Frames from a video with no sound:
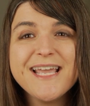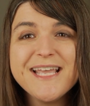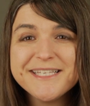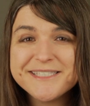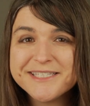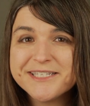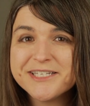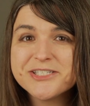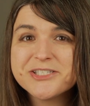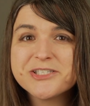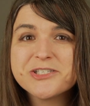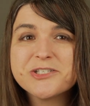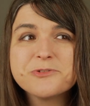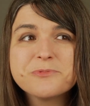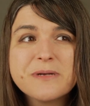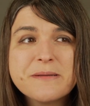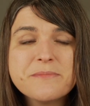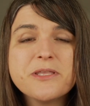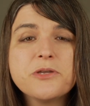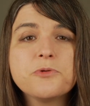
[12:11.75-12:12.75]
is an
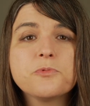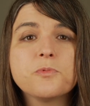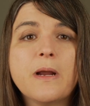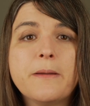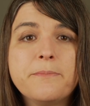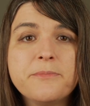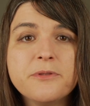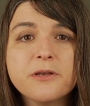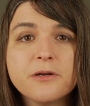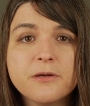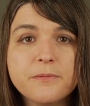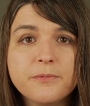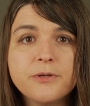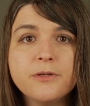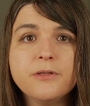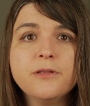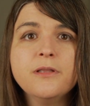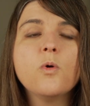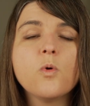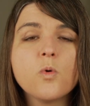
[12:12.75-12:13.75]
extremely
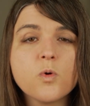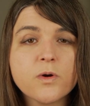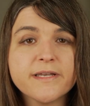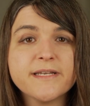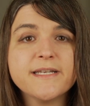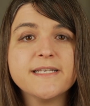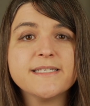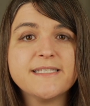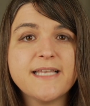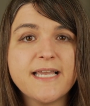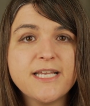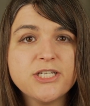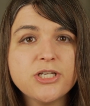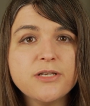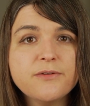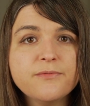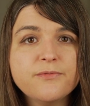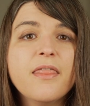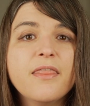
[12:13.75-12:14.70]
reputable organization.